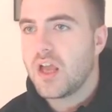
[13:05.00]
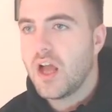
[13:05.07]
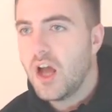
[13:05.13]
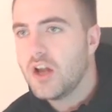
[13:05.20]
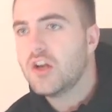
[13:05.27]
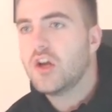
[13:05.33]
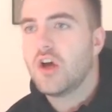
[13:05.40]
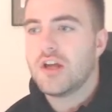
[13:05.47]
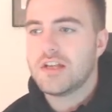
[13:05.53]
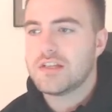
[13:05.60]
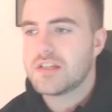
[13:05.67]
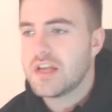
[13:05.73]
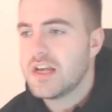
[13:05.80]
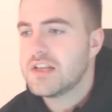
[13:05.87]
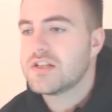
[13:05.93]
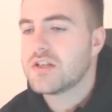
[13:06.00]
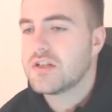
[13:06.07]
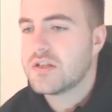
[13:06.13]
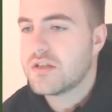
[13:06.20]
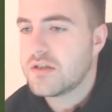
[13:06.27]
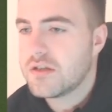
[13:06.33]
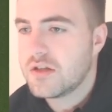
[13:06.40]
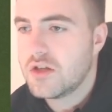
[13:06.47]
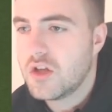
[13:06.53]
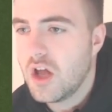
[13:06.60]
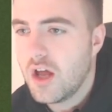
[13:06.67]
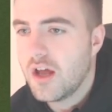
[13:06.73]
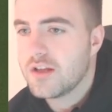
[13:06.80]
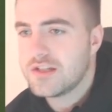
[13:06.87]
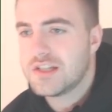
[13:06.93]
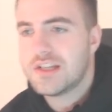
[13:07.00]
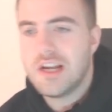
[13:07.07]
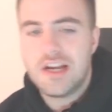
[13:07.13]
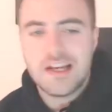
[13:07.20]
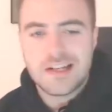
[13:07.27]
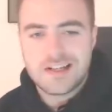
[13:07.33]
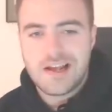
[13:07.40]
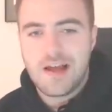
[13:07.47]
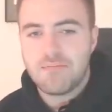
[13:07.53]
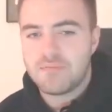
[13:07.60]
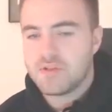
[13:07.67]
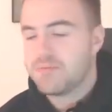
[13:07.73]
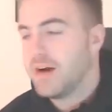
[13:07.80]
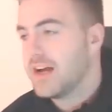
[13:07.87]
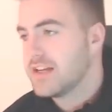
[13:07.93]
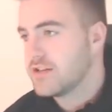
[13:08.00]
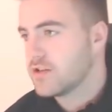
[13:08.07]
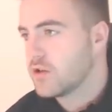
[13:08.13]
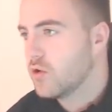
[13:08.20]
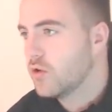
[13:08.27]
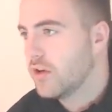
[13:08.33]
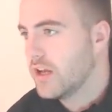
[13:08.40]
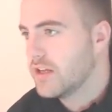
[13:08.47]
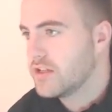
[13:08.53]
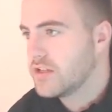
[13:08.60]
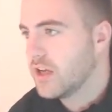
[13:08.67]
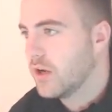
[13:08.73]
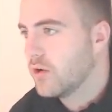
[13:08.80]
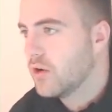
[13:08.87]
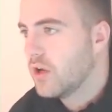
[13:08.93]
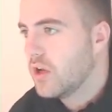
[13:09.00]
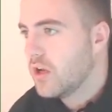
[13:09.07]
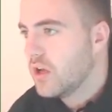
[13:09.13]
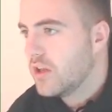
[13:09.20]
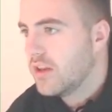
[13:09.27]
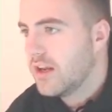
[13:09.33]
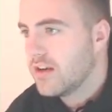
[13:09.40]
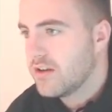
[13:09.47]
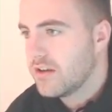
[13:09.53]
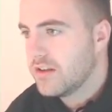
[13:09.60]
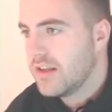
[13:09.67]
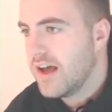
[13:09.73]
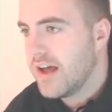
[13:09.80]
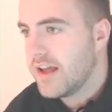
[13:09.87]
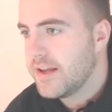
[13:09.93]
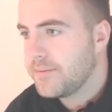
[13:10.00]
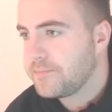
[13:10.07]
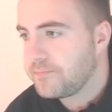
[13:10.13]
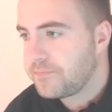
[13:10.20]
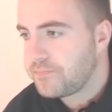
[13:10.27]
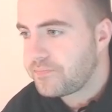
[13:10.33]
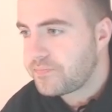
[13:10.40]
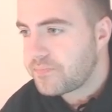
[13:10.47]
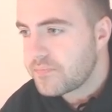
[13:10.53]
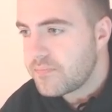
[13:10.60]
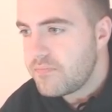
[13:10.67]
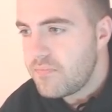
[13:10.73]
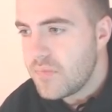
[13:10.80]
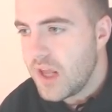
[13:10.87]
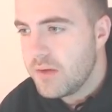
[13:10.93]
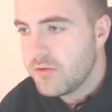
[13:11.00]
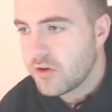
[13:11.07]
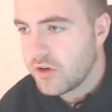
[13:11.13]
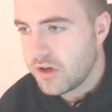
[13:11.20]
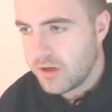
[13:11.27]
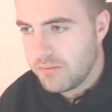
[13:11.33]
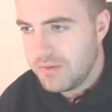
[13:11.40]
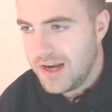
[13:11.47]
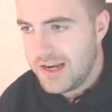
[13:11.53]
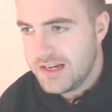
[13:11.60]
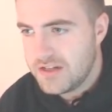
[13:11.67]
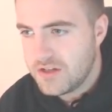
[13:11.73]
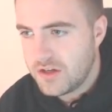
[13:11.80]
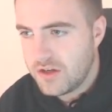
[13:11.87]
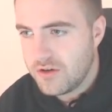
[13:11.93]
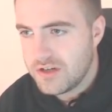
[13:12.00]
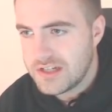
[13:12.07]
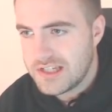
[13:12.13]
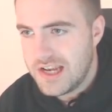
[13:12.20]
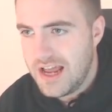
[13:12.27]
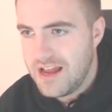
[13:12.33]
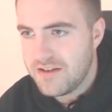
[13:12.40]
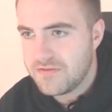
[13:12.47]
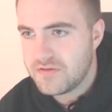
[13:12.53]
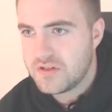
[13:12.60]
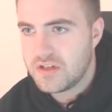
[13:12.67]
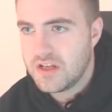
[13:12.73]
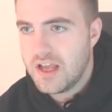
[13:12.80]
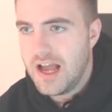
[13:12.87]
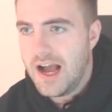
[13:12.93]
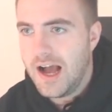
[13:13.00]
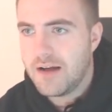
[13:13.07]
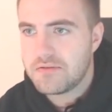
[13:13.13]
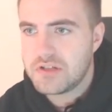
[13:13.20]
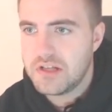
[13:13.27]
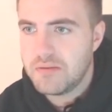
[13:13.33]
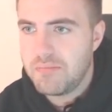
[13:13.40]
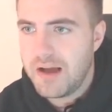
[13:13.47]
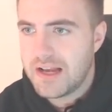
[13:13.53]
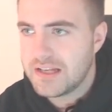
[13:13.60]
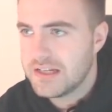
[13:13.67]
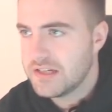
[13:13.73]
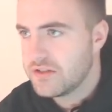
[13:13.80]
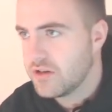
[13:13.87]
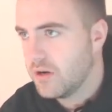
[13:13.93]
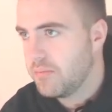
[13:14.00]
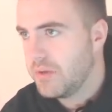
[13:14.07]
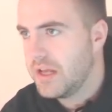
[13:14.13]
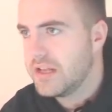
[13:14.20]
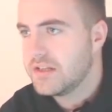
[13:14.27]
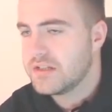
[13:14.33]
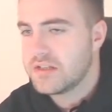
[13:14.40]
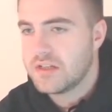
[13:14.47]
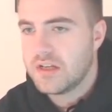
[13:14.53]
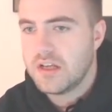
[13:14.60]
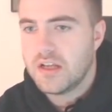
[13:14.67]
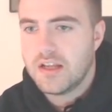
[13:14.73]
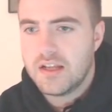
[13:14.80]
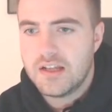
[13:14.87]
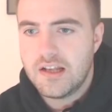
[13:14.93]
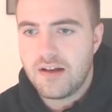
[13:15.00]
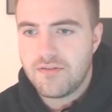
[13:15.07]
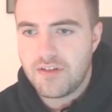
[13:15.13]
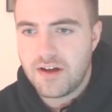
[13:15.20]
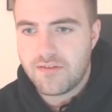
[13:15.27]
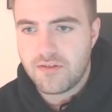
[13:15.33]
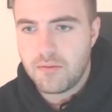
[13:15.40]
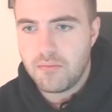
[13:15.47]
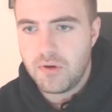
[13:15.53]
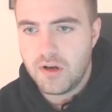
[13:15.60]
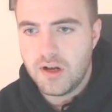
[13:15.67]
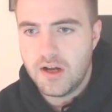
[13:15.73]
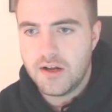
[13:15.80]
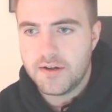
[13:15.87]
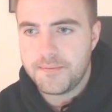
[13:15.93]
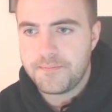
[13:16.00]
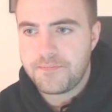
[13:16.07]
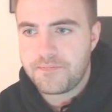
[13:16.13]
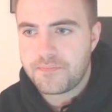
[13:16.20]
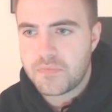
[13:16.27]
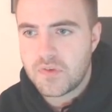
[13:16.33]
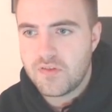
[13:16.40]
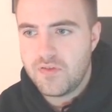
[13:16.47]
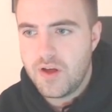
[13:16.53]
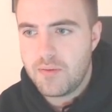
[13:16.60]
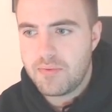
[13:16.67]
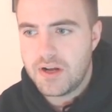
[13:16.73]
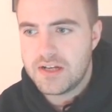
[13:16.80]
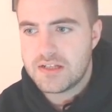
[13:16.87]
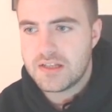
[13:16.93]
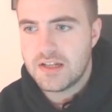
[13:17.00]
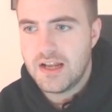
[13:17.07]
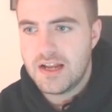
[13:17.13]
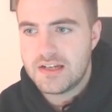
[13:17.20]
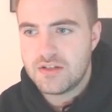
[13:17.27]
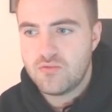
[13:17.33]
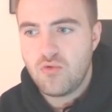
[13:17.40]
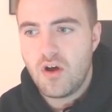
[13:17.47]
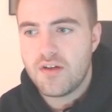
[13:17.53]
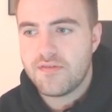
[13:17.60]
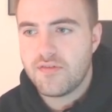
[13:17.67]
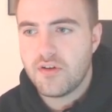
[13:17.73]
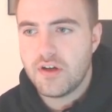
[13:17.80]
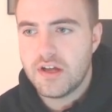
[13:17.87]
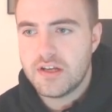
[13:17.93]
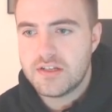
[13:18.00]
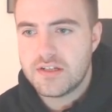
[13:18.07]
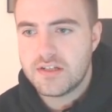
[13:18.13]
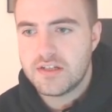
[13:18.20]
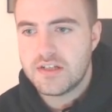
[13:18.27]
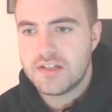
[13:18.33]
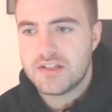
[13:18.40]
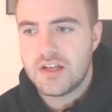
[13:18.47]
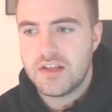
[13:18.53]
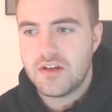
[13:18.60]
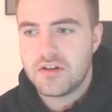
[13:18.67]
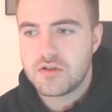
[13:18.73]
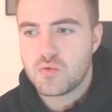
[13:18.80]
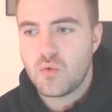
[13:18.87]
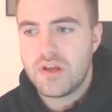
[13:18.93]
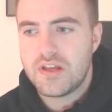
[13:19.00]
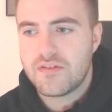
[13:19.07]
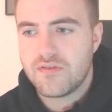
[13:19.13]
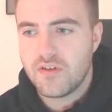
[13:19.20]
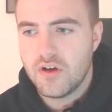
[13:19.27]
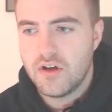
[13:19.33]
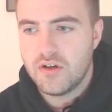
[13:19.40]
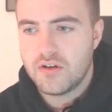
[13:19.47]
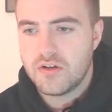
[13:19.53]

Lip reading: And look, it's a silly attempt, but he scored it. So, at the end of the day, I'm not going to complain. He took it on his left, absolutely banged it top bins. Love that from Moller. Fair play to the lad. He's right-footed. He's done that on his weak foot.